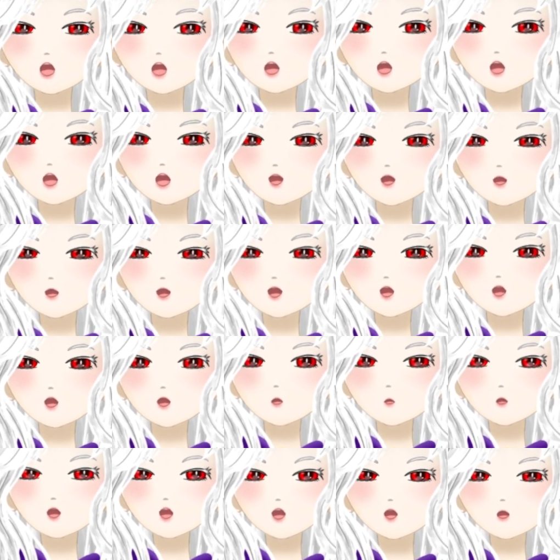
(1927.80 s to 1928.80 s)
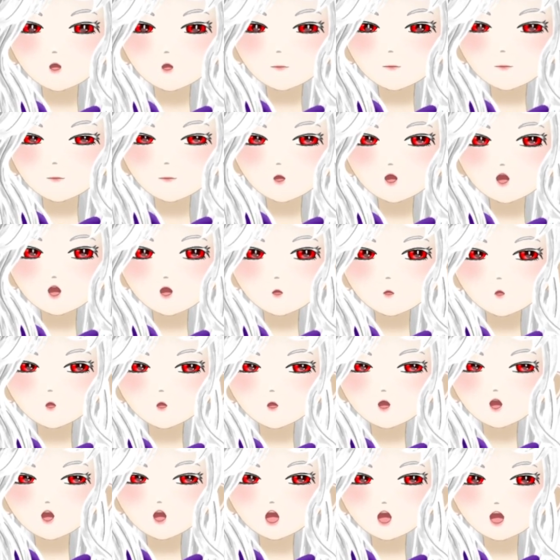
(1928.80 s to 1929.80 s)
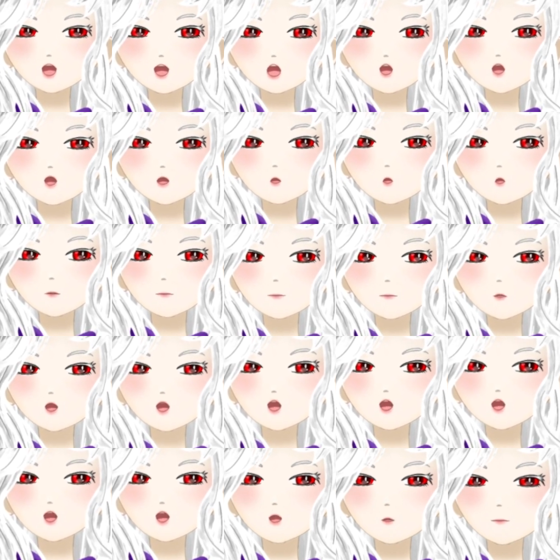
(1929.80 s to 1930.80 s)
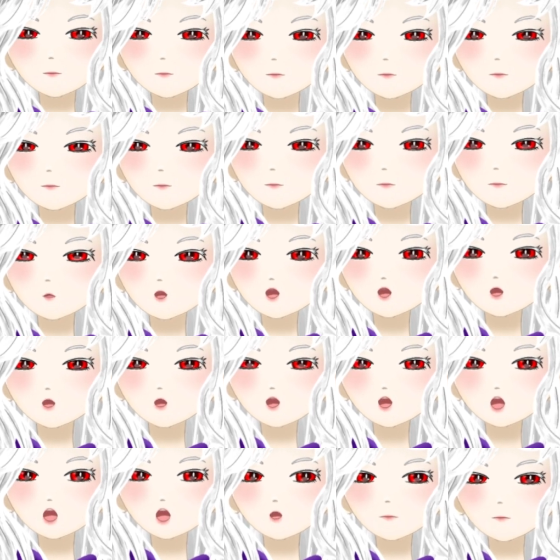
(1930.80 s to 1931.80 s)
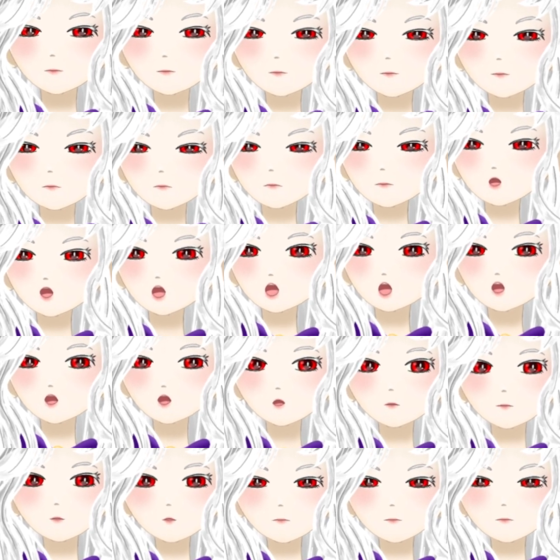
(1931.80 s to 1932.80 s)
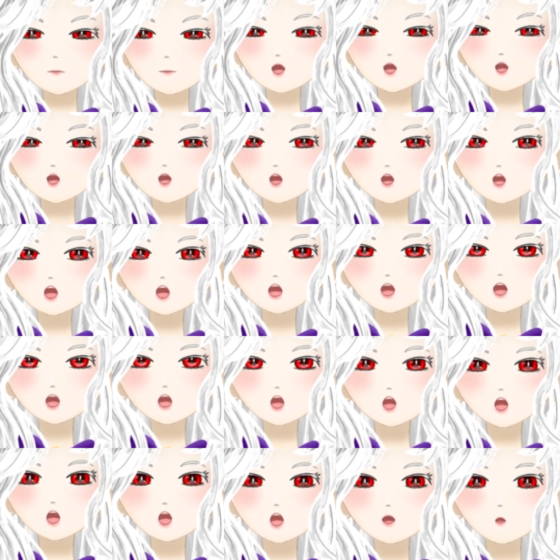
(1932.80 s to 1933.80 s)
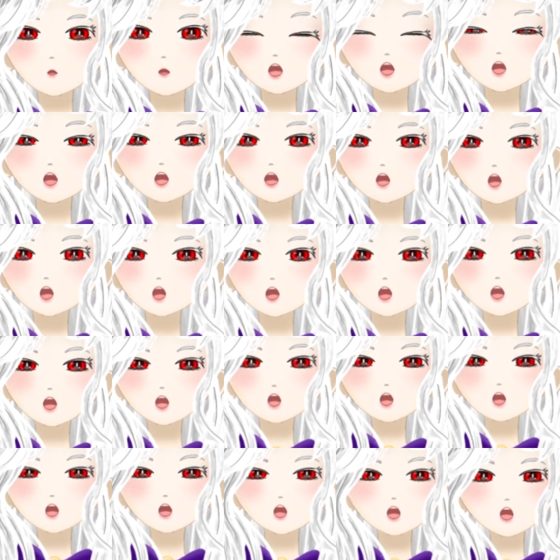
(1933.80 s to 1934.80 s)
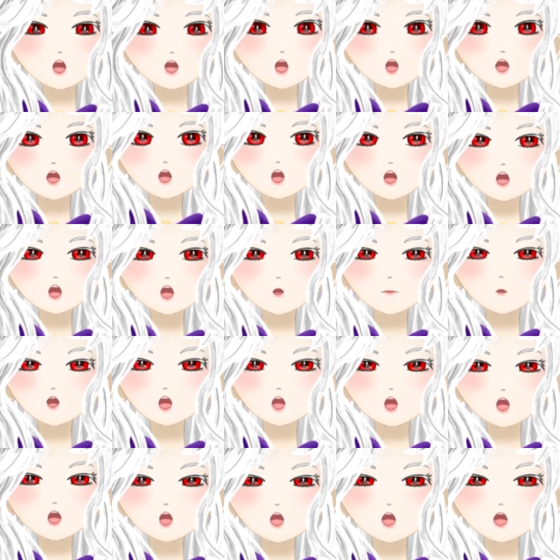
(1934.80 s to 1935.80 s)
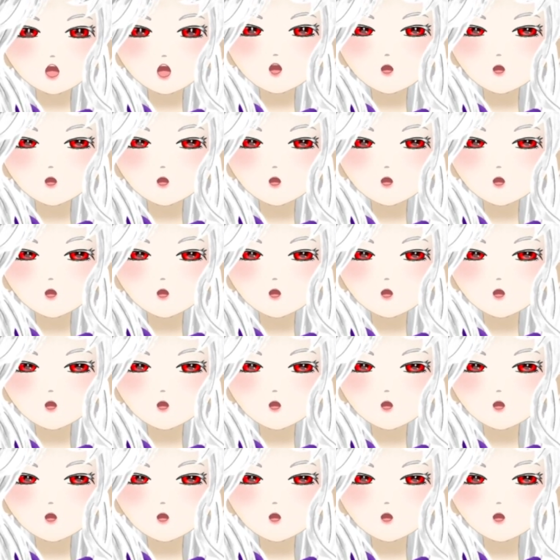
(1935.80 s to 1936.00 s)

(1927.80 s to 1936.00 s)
Desert Level Music versus Actual Middle Eastern Music. Really good watch. It's true, Allison has pushed this to everybody she knows,